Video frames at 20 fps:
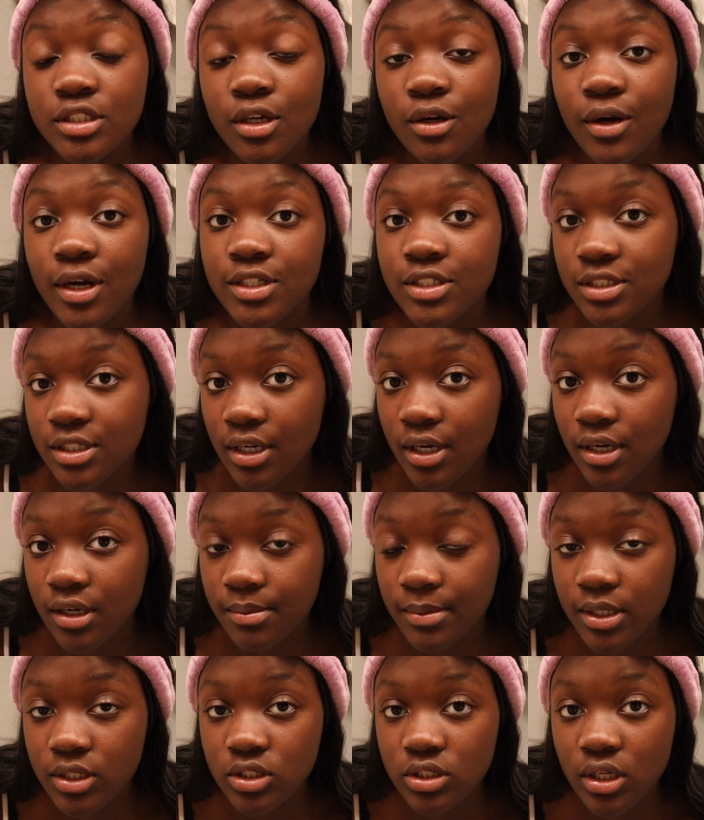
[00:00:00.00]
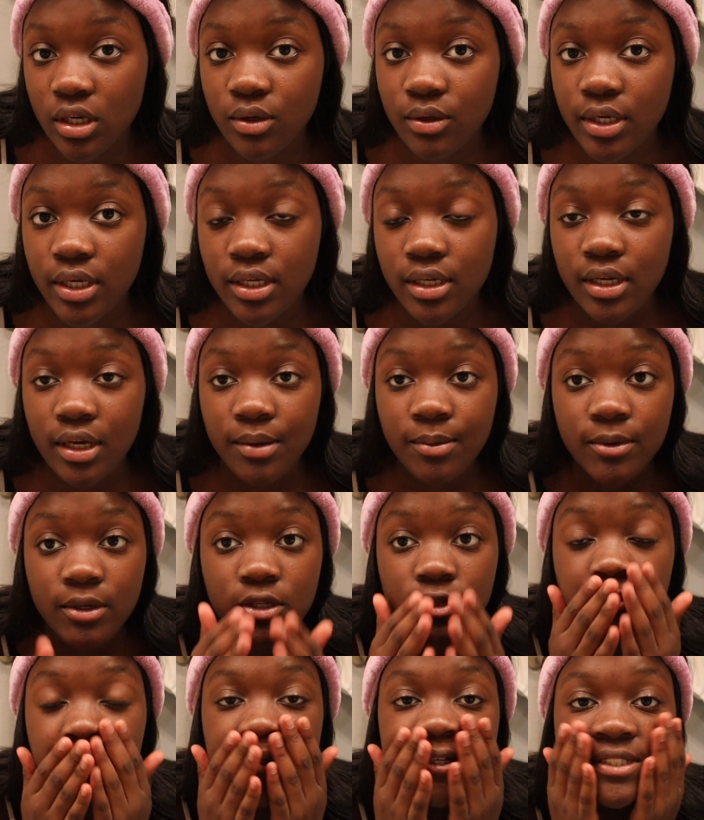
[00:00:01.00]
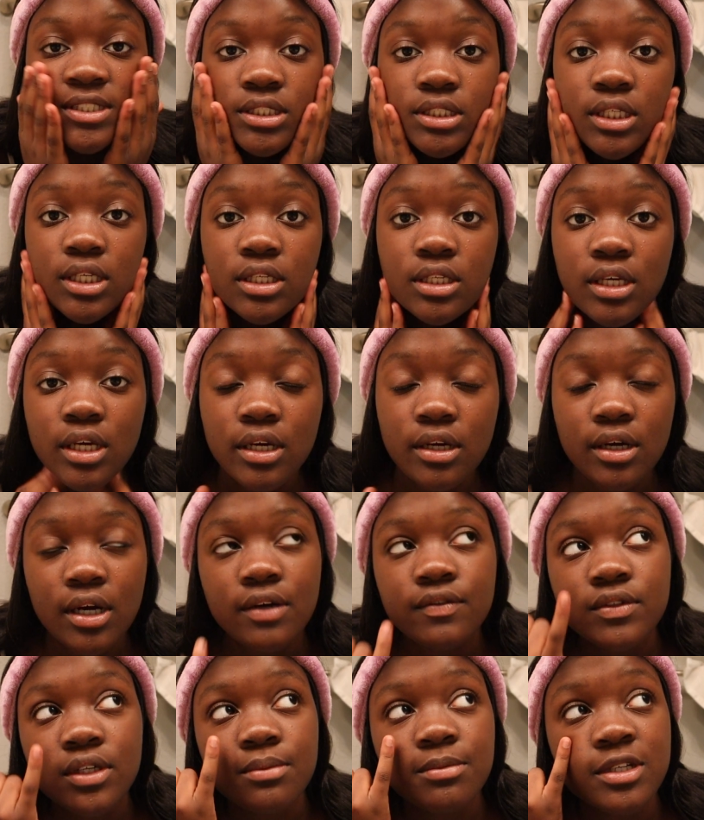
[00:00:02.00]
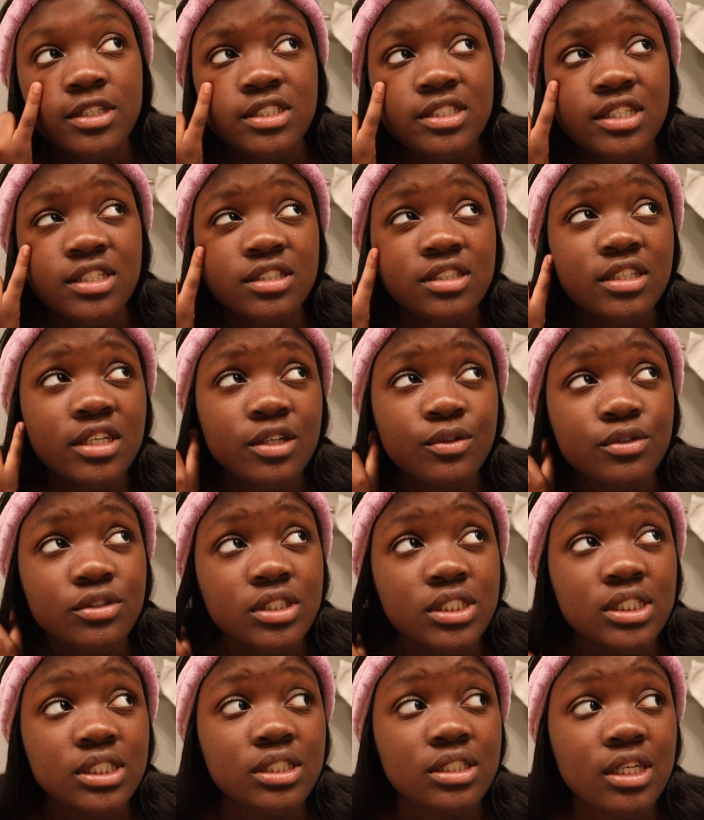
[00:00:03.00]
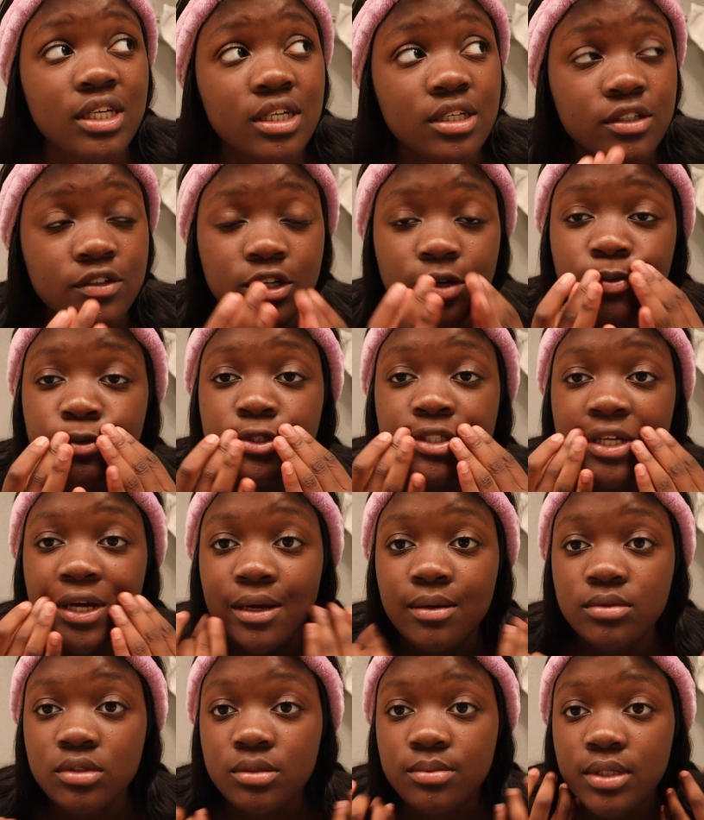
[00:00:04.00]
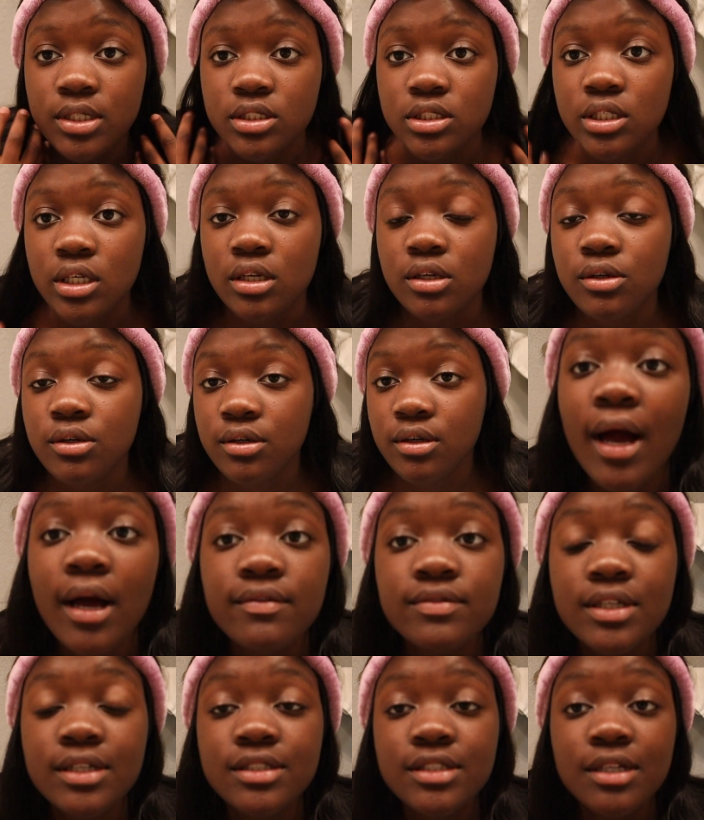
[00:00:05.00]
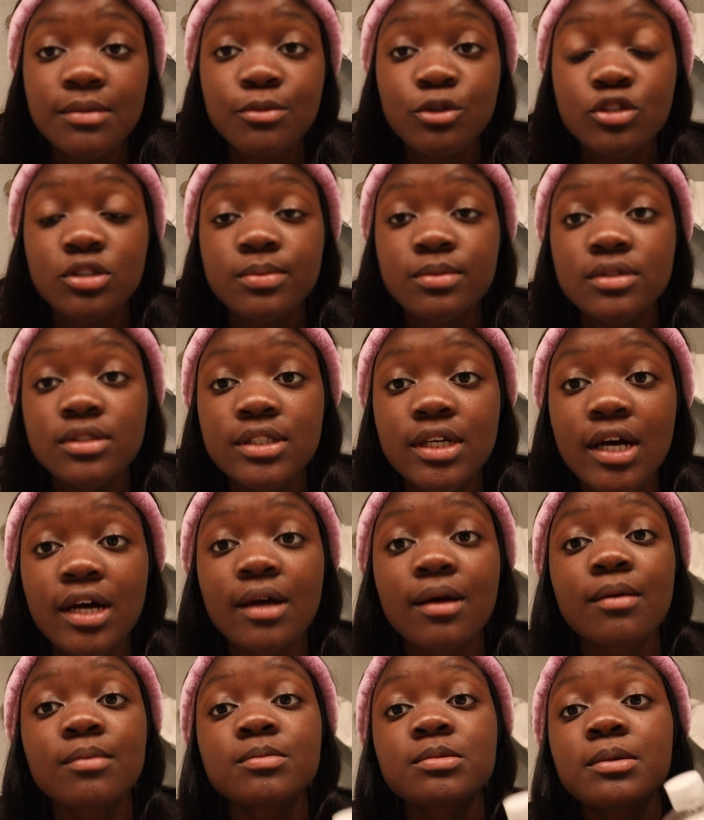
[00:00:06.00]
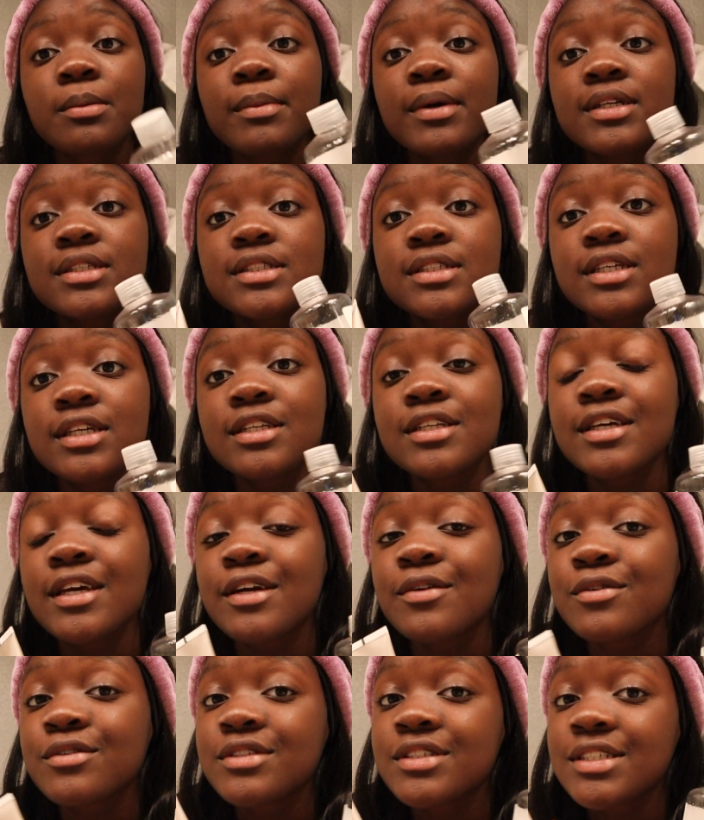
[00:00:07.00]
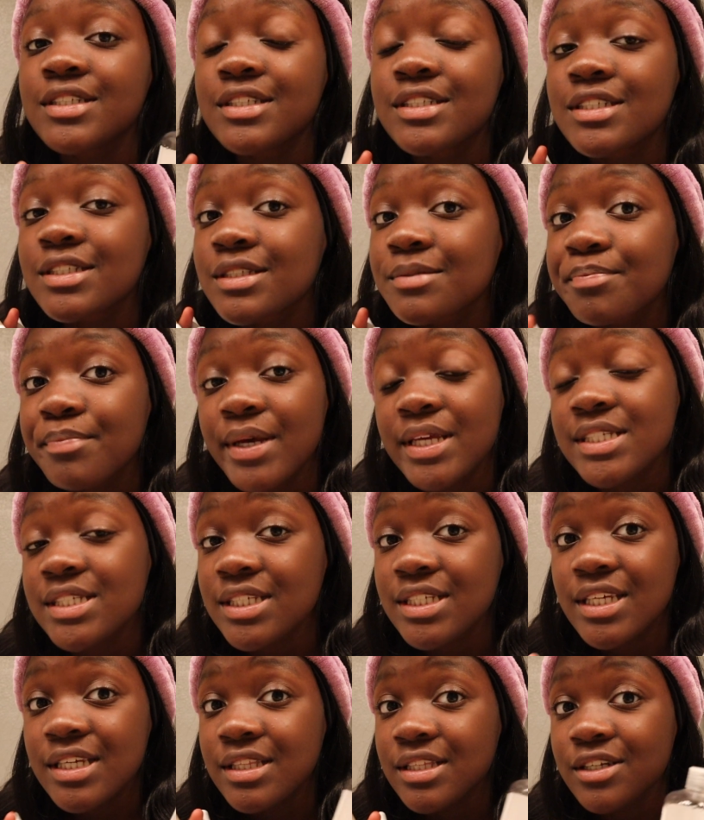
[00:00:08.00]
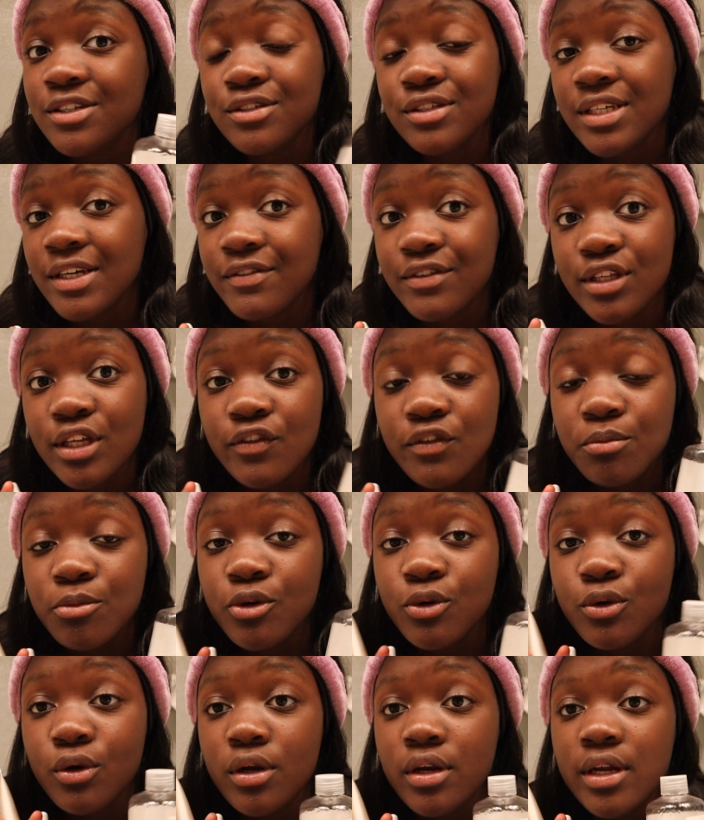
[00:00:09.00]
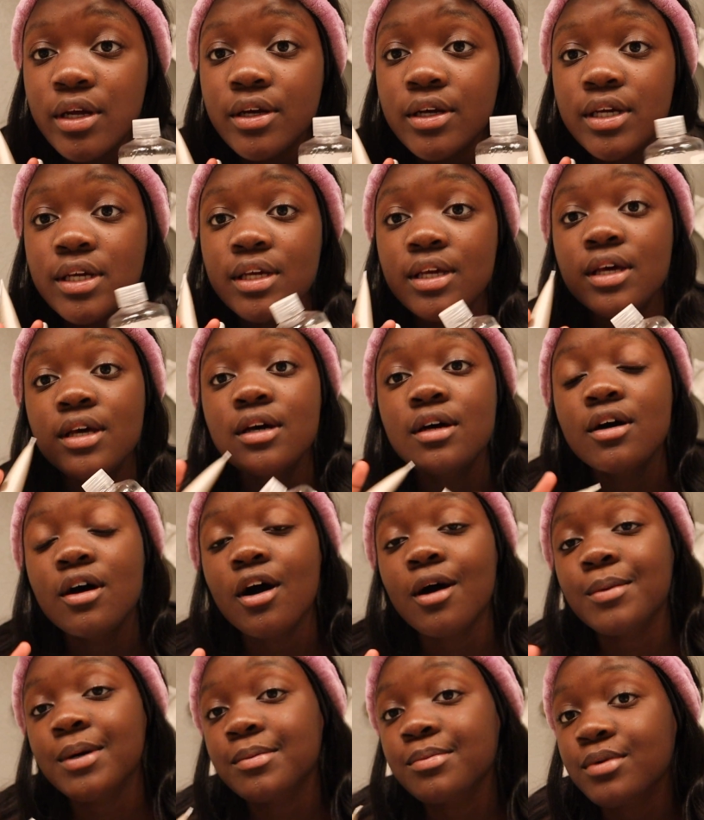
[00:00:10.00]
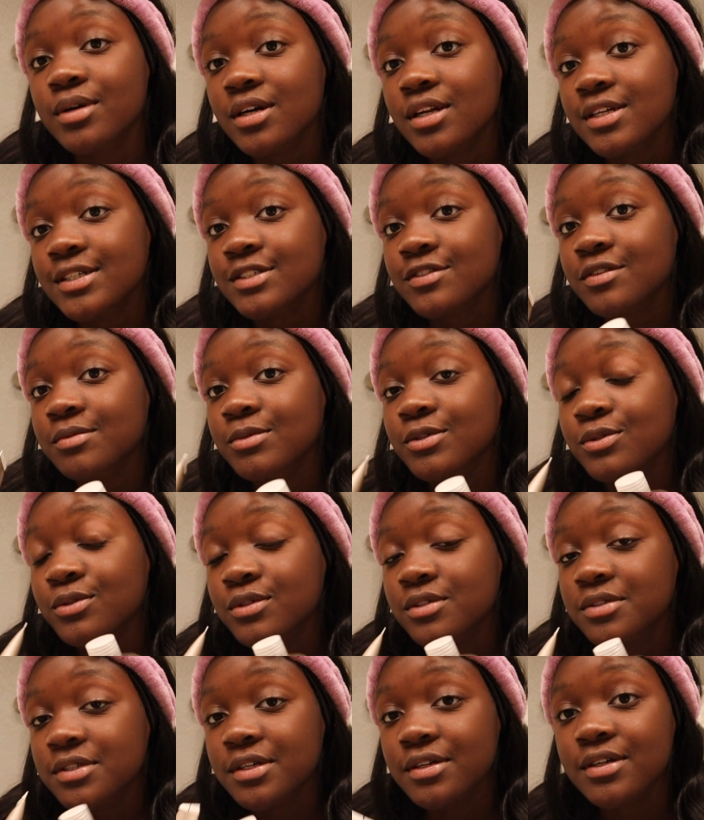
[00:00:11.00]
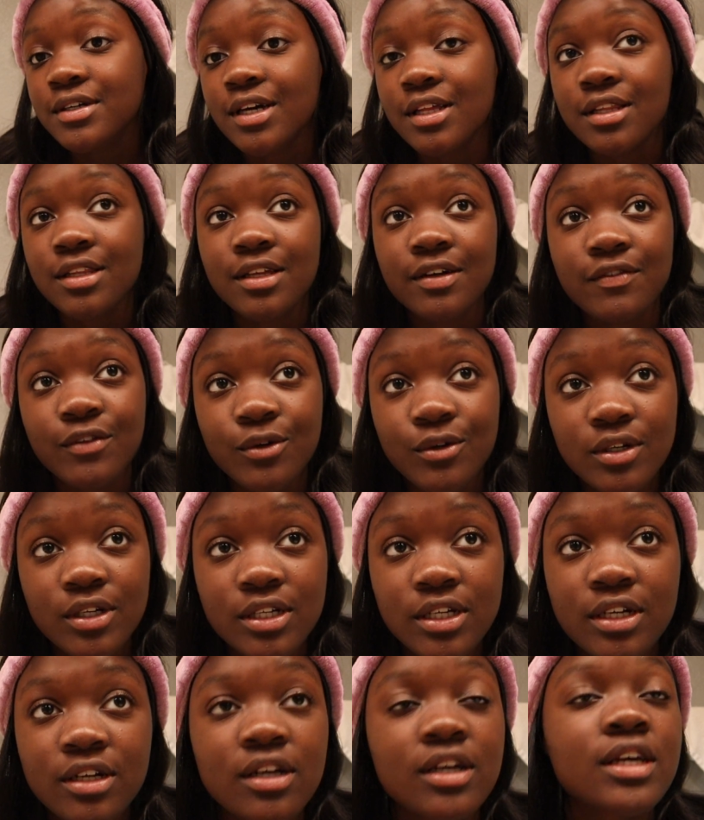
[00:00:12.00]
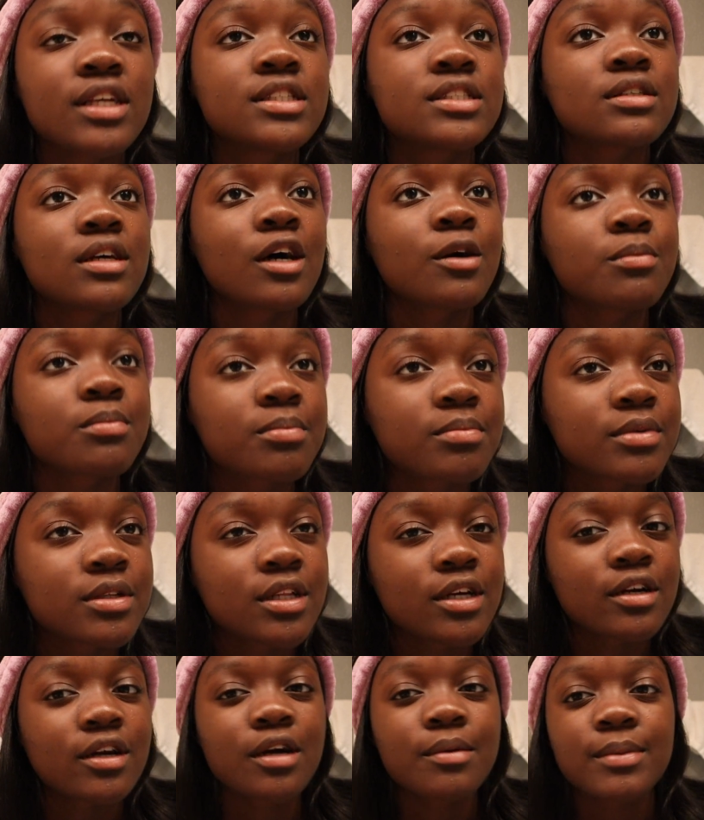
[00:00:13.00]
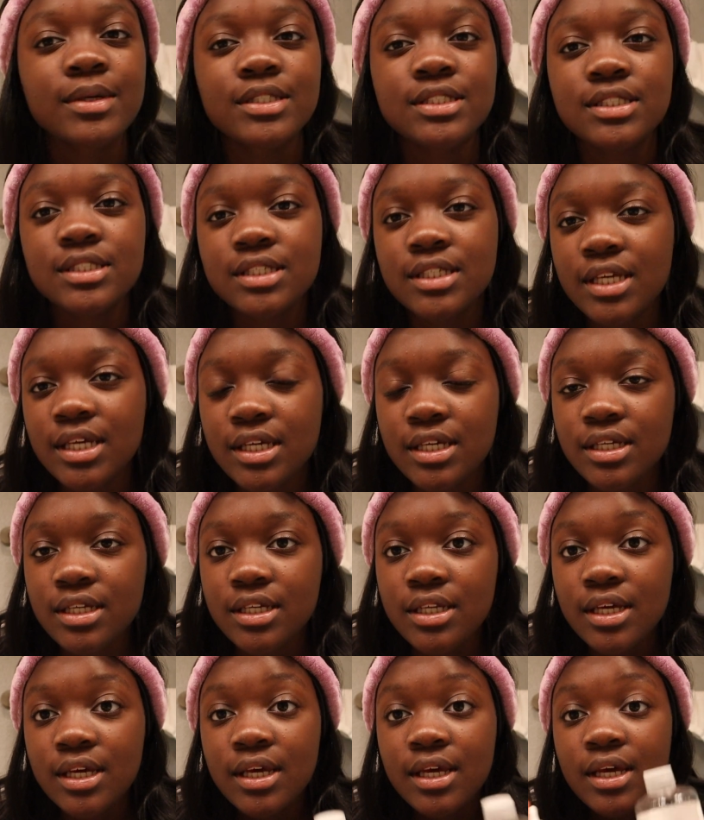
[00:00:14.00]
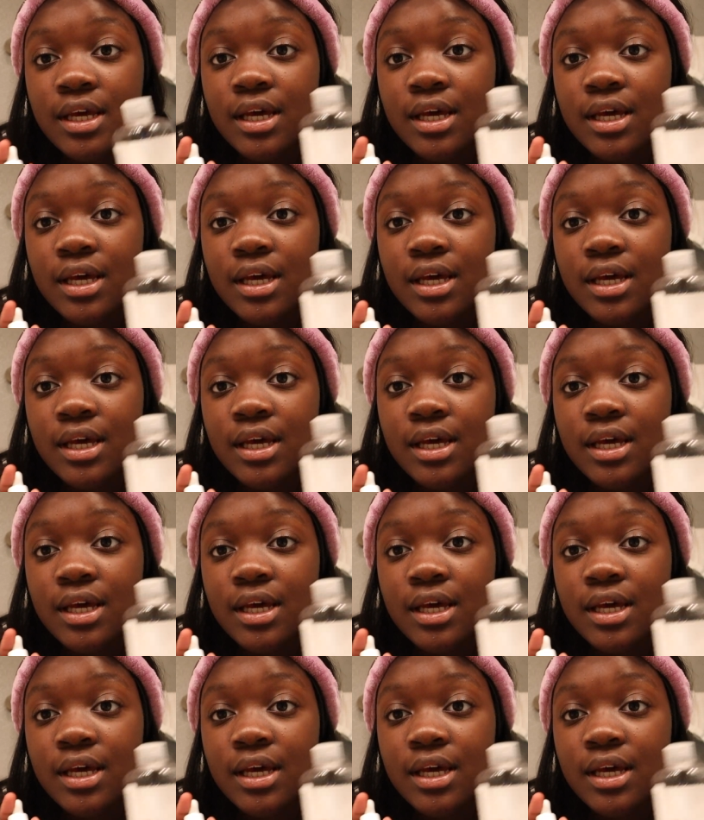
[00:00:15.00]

So I just got out of my shower and now I'm gonna do my skincare. I've done my skincare routine like a couple times on my channel. As I said multiple times, my skincare routine is basically literally everything from The Ordinary. All my products from The Ordinary. I love The Ordinary. It's helped clear out my skin